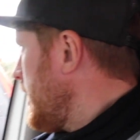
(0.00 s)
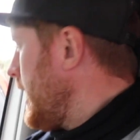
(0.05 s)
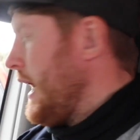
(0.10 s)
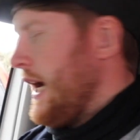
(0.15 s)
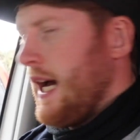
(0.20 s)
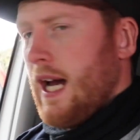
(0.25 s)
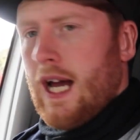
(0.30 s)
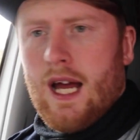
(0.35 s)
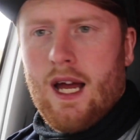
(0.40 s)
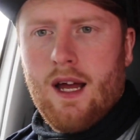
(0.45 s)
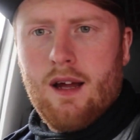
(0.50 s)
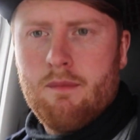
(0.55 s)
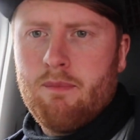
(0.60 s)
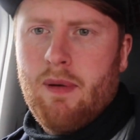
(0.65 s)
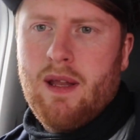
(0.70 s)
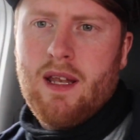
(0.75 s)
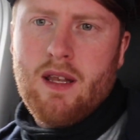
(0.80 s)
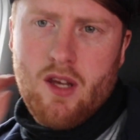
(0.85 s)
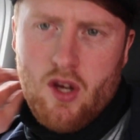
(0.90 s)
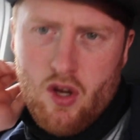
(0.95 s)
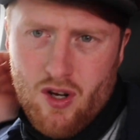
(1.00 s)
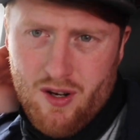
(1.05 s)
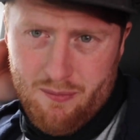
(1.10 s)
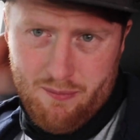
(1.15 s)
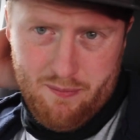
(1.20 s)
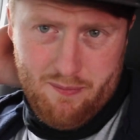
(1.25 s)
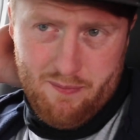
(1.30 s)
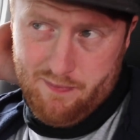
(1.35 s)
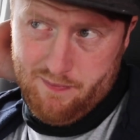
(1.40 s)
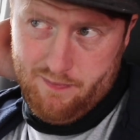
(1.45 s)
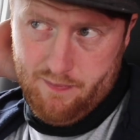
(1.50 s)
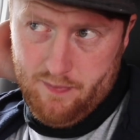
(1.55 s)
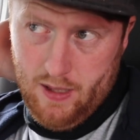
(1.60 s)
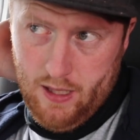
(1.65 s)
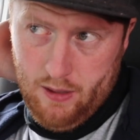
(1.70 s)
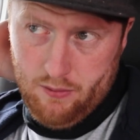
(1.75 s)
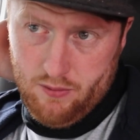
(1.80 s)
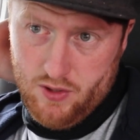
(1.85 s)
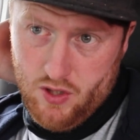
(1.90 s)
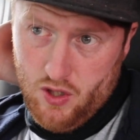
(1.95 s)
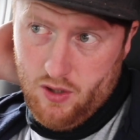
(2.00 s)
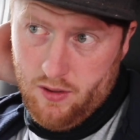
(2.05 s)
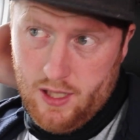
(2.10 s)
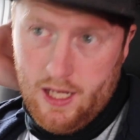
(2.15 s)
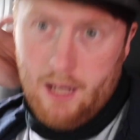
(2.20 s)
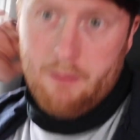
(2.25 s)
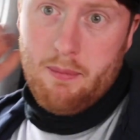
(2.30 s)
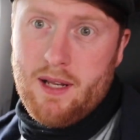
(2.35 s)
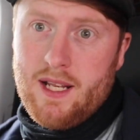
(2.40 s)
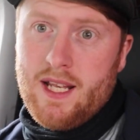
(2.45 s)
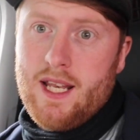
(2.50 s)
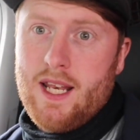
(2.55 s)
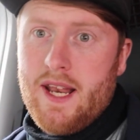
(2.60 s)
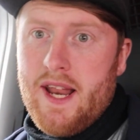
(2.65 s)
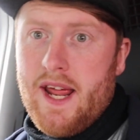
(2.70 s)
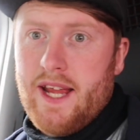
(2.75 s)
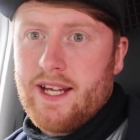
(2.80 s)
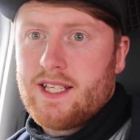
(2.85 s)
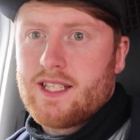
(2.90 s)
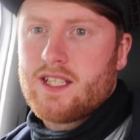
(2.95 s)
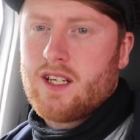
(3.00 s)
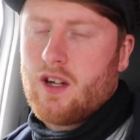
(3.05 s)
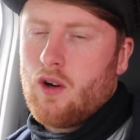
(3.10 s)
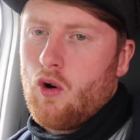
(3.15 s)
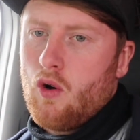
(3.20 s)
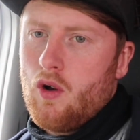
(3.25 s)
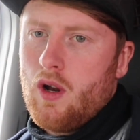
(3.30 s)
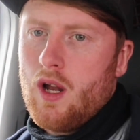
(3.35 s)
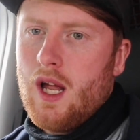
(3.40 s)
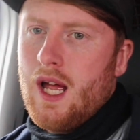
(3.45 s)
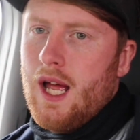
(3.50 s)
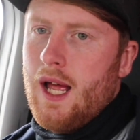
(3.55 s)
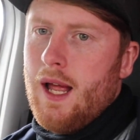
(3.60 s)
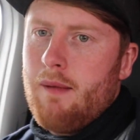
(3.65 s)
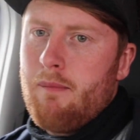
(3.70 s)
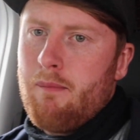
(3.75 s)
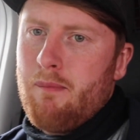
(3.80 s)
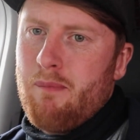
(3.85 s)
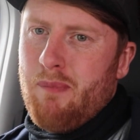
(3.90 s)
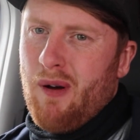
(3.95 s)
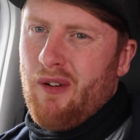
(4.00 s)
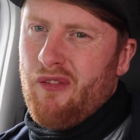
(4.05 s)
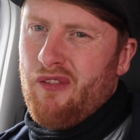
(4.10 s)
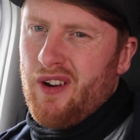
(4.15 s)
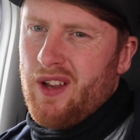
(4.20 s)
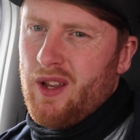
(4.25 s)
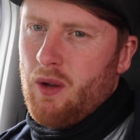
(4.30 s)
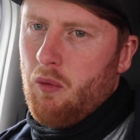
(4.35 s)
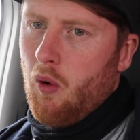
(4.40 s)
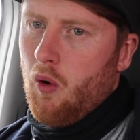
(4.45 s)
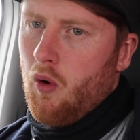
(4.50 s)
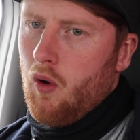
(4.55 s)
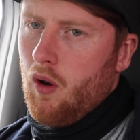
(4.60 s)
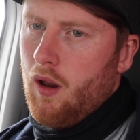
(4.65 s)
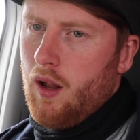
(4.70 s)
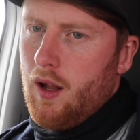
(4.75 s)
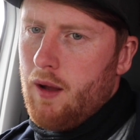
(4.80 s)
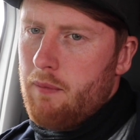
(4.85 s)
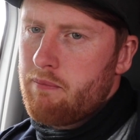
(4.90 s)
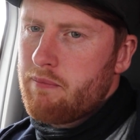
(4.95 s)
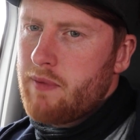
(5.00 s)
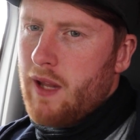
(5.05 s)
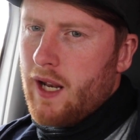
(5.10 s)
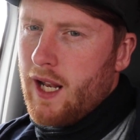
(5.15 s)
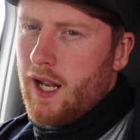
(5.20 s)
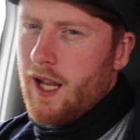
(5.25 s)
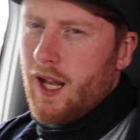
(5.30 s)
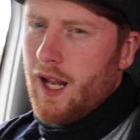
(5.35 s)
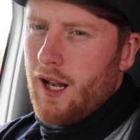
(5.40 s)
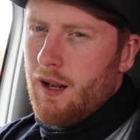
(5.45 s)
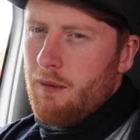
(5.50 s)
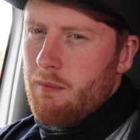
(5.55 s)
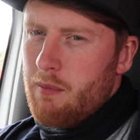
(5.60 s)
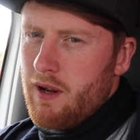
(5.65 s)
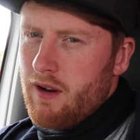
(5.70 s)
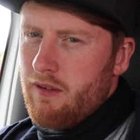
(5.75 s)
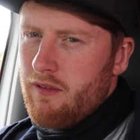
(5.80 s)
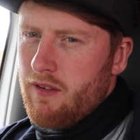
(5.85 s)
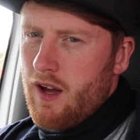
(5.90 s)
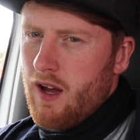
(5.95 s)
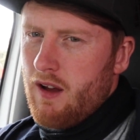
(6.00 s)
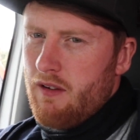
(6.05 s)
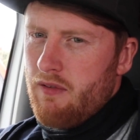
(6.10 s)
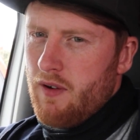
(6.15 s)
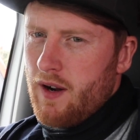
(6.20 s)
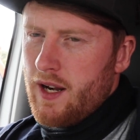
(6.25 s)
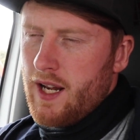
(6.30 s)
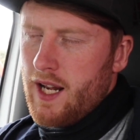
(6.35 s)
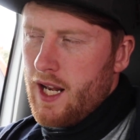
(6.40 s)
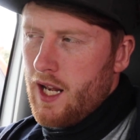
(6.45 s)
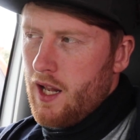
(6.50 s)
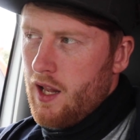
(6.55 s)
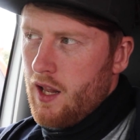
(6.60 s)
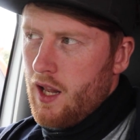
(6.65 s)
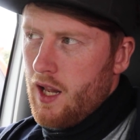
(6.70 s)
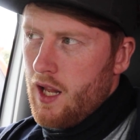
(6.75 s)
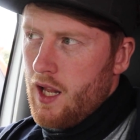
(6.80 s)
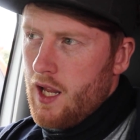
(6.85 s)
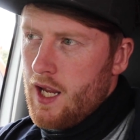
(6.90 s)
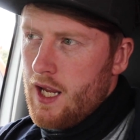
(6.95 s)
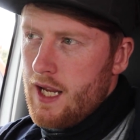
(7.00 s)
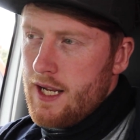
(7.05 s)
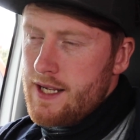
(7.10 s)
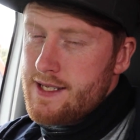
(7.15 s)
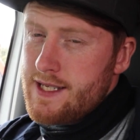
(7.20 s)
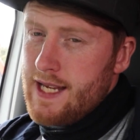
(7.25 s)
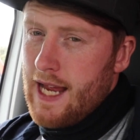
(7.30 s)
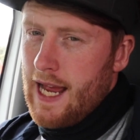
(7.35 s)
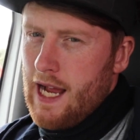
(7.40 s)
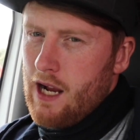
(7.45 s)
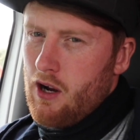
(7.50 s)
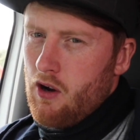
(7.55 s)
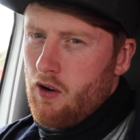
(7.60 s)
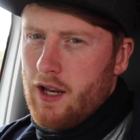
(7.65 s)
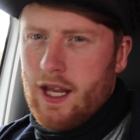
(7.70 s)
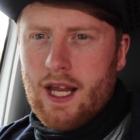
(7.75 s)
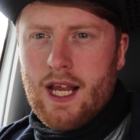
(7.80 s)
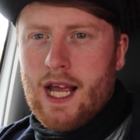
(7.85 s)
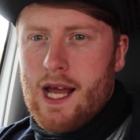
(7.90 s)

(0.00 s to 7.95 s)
I've been here, I was here a couple of nights ago buffering the wall. Done a little bit of a funny little tag on it,